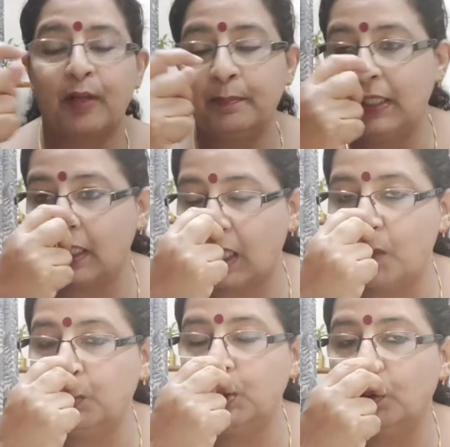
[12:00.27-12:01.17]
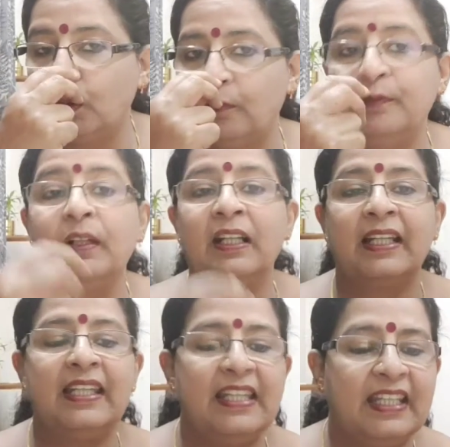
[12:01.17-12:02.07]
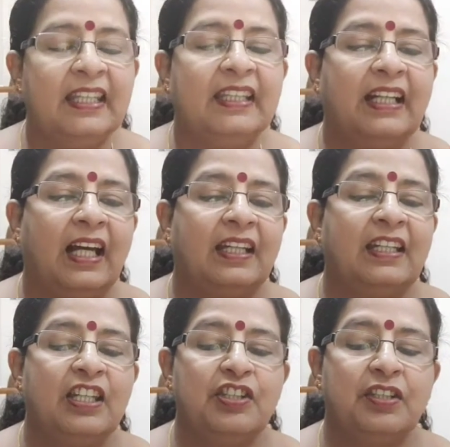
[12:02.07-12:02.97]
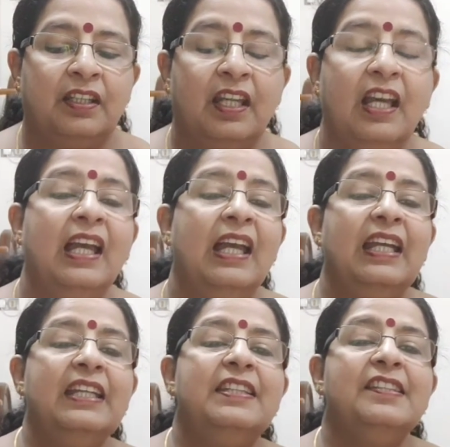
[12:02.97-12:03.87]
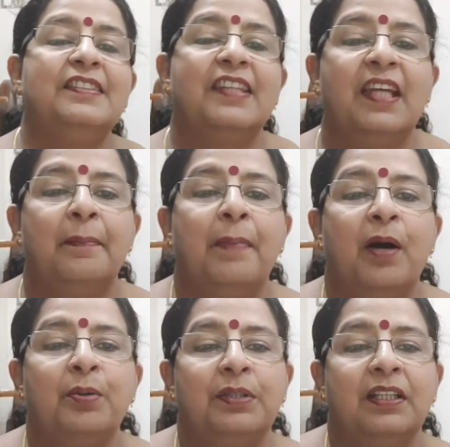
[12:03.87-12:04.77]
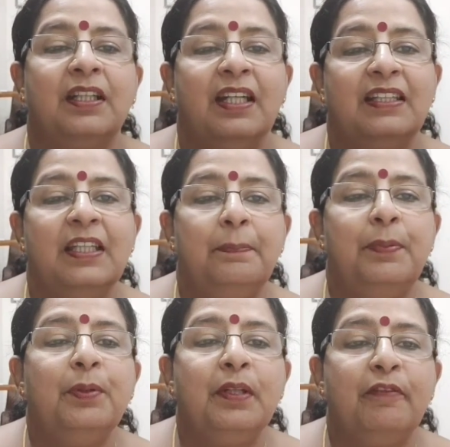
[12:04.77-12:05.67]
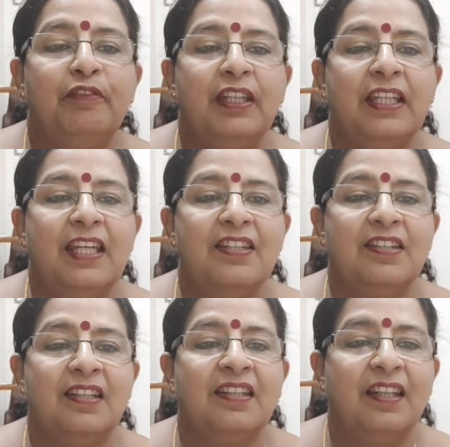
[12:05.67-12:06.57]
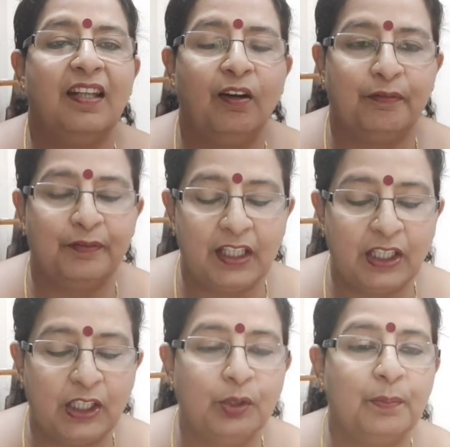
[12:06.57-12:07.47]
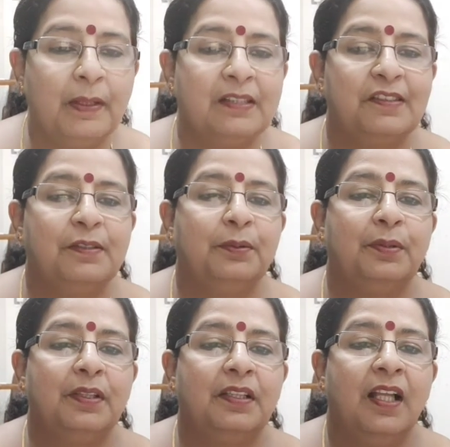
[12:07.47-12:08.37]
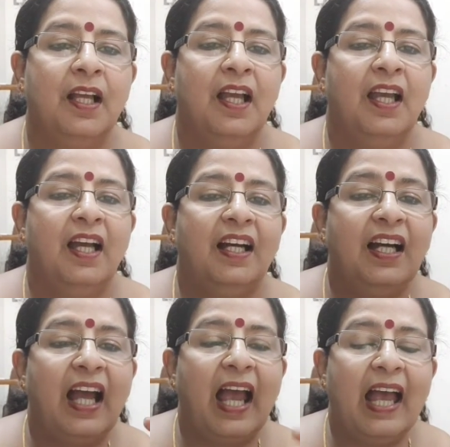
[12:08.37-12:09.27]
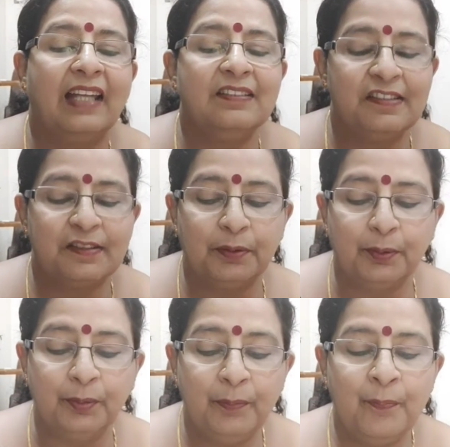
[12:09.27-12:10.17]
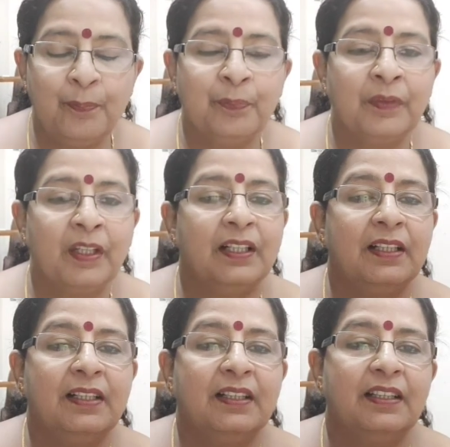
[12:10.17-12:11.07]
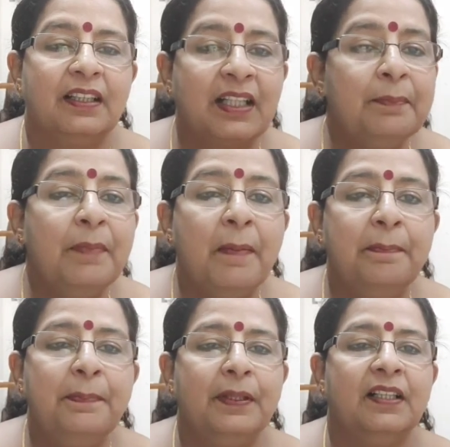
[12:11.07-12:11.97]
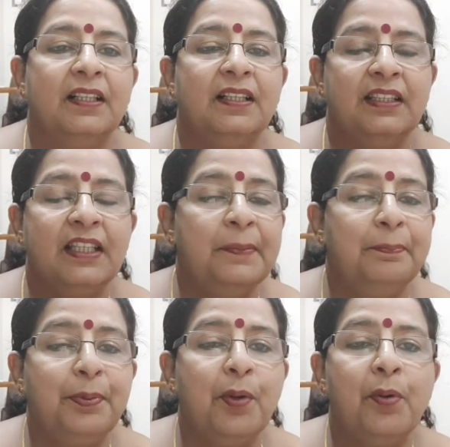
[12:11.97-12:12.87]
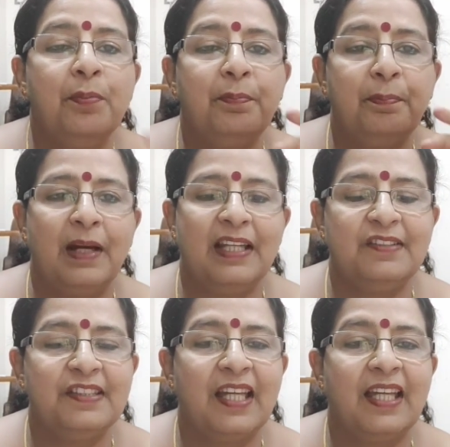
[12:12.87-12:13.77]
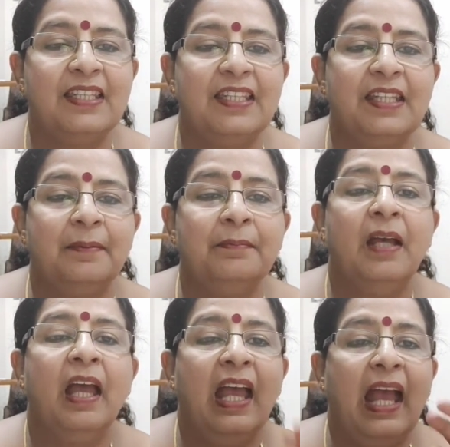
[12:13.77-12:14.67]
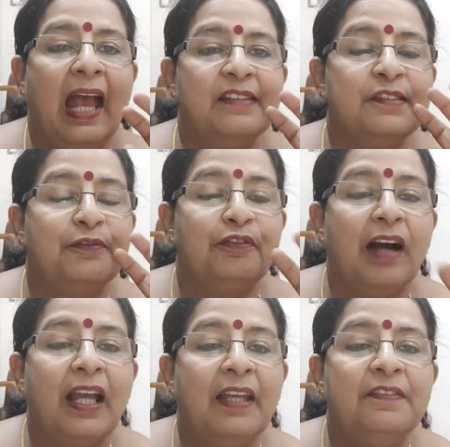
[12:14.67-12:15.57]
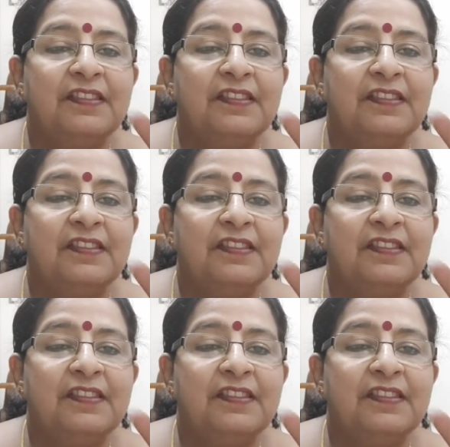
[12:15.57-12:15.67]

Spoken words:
the round of reincarnation. It is about the purification of the human soul. And so remember, the poem Byzantium has 5